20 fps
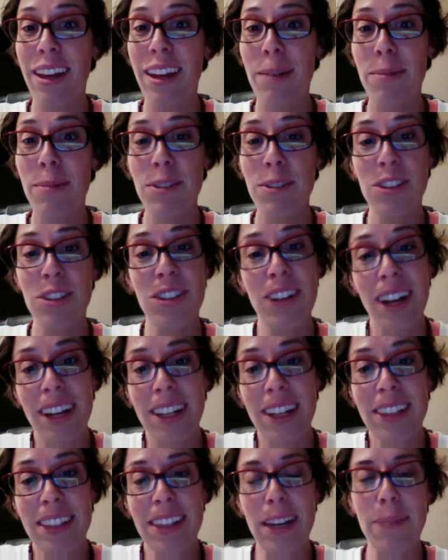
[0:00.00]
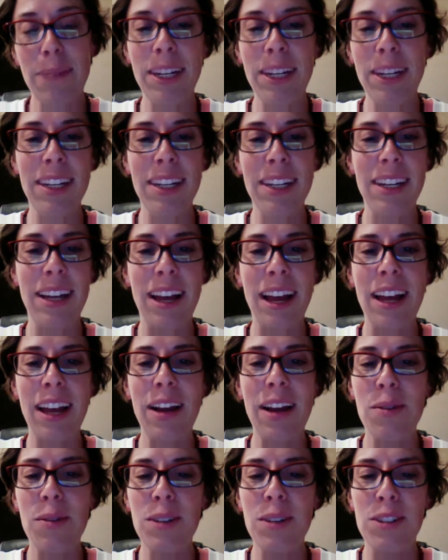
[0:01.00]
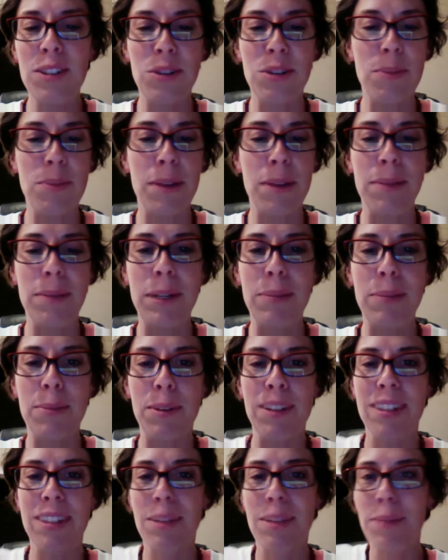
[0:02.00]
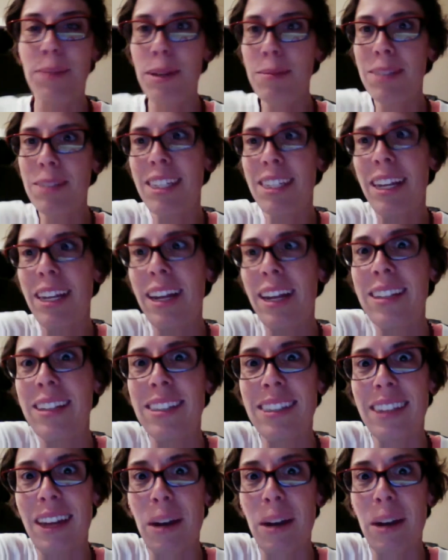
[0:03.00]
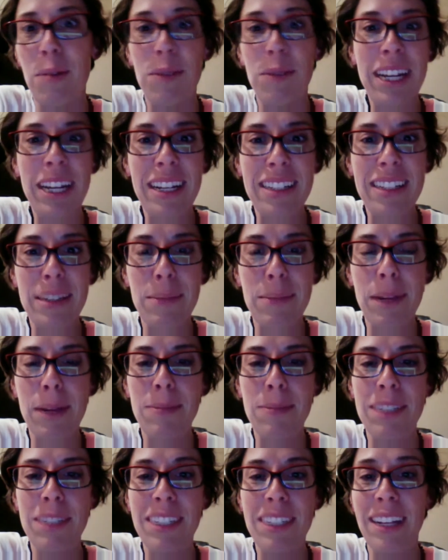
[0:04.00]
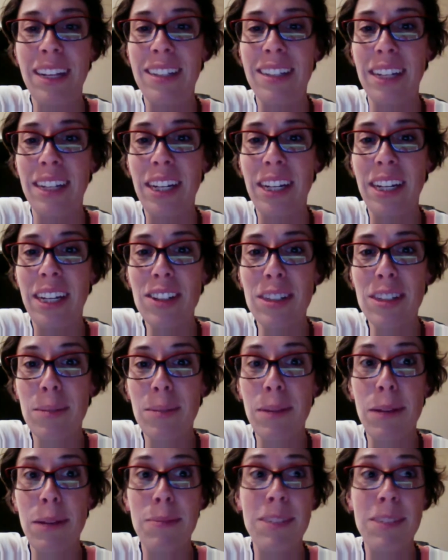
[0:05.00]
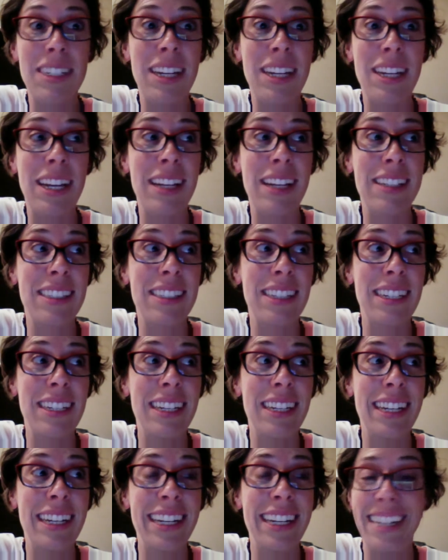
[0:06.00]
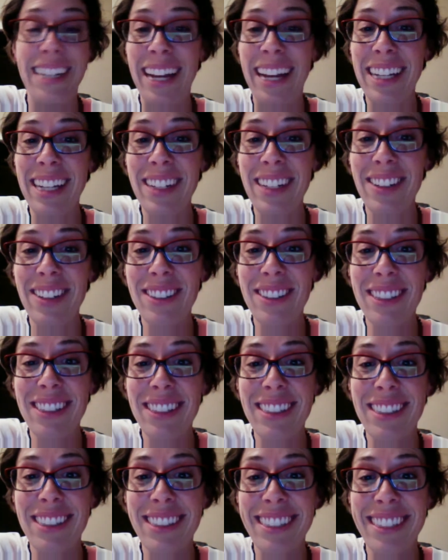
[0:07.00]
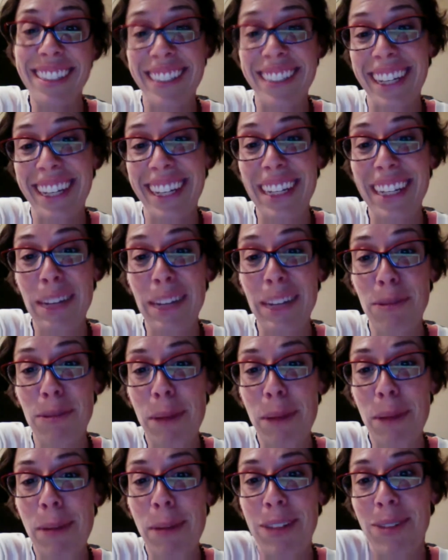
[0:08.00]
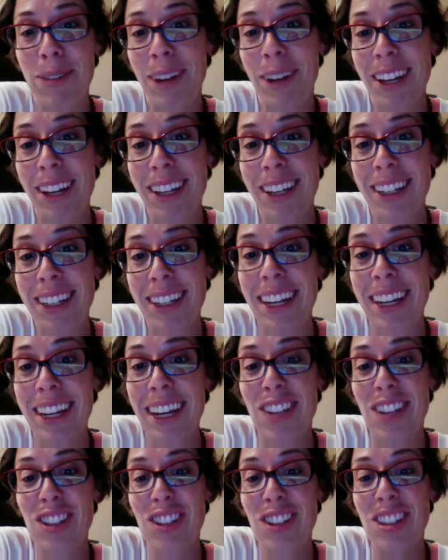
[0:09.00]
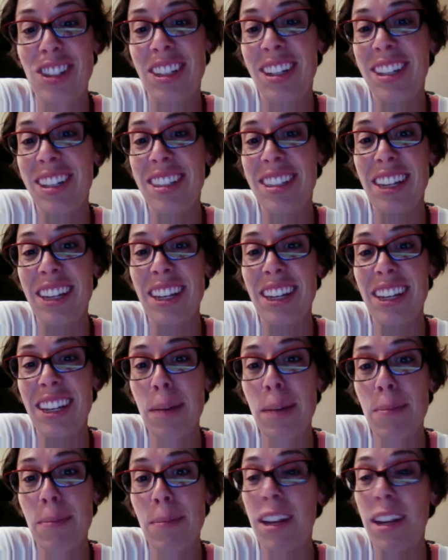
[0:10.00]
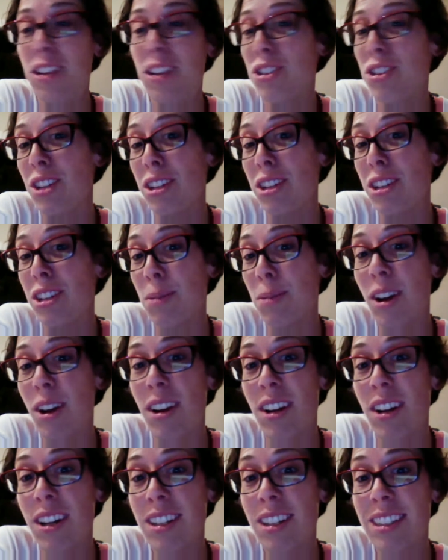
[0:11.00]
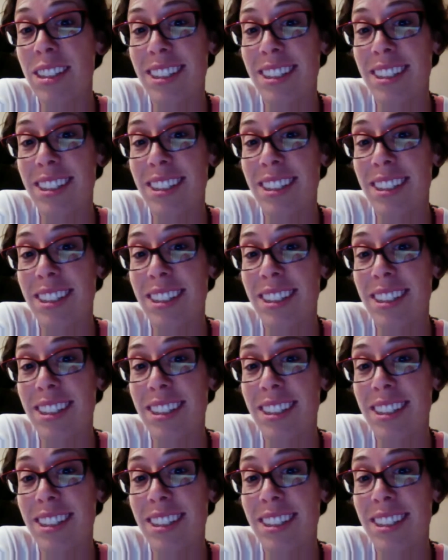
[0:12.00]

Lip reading: But you guys, I mean, I always drip on people. Sometimes it takes a week. Sometimes it takes a year. Sometimes it takes 9 years. It did for my best friend. She still didn't sign up, but now she'll use products.